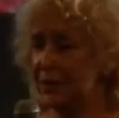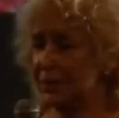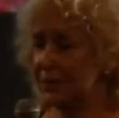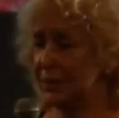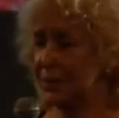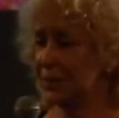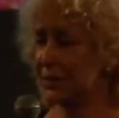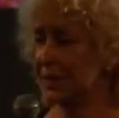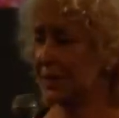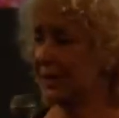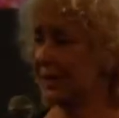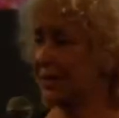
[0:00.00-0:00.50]

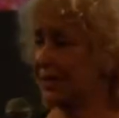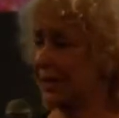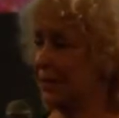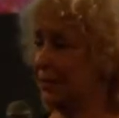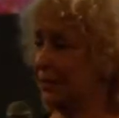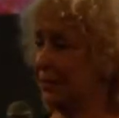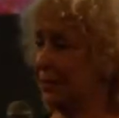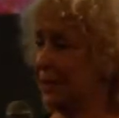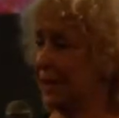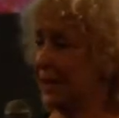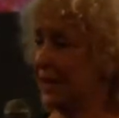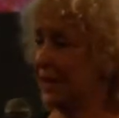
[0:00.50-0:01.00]
pussies
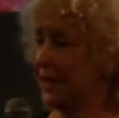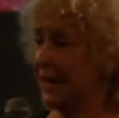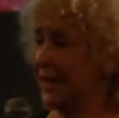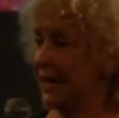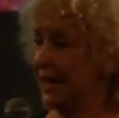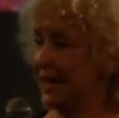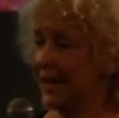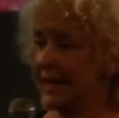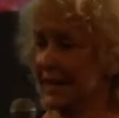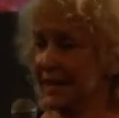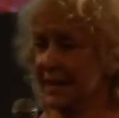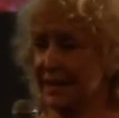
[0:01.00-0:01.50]
have been
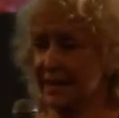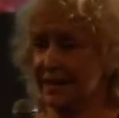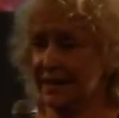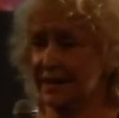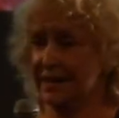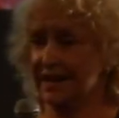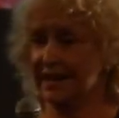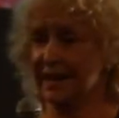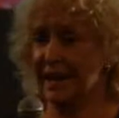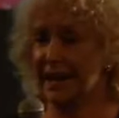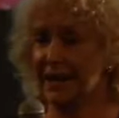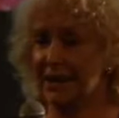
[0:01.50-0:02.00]

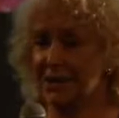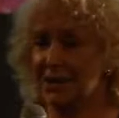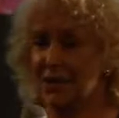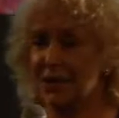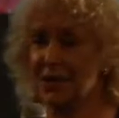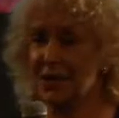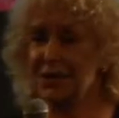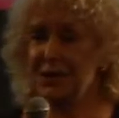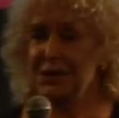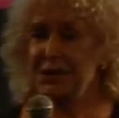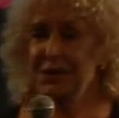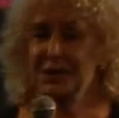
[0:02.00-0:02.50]
uh, ad
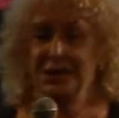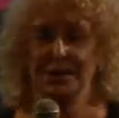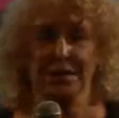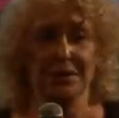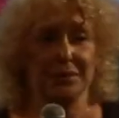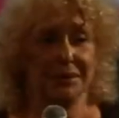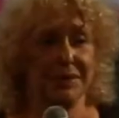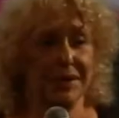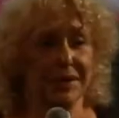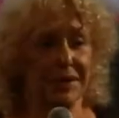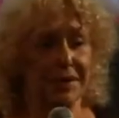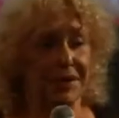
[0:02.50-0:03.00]

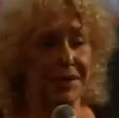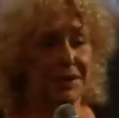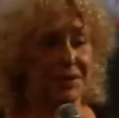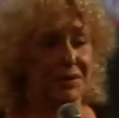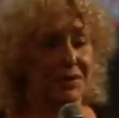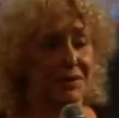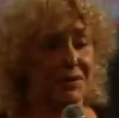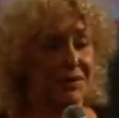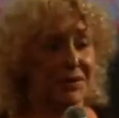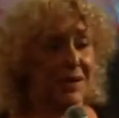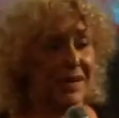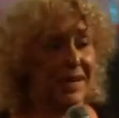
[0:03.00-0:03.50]
nauseum in
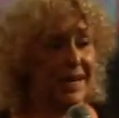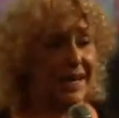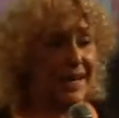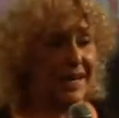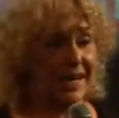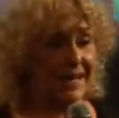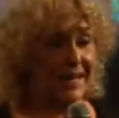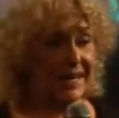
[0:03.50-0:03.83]
history.